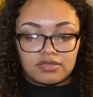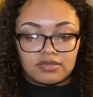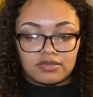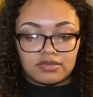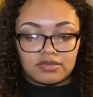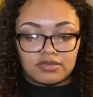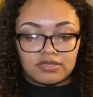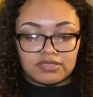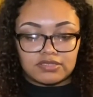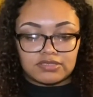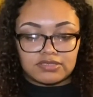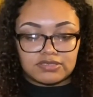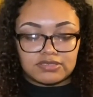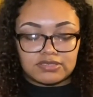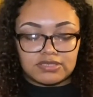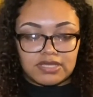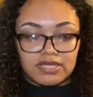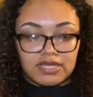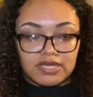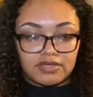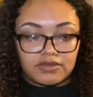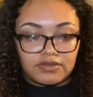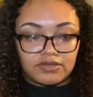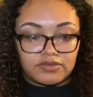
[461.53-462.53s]
let's
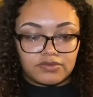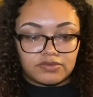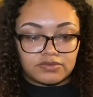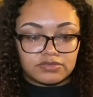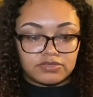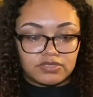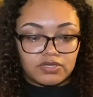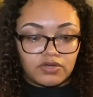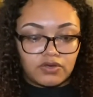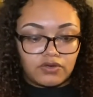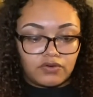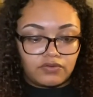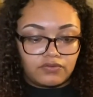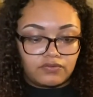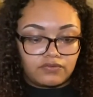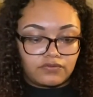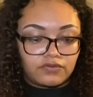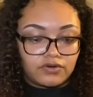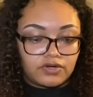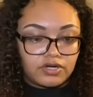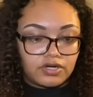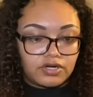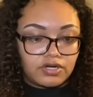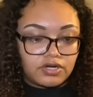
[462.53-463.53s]
slide those
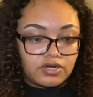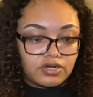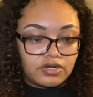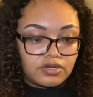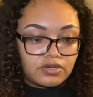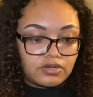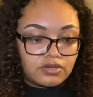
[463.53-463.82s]
over,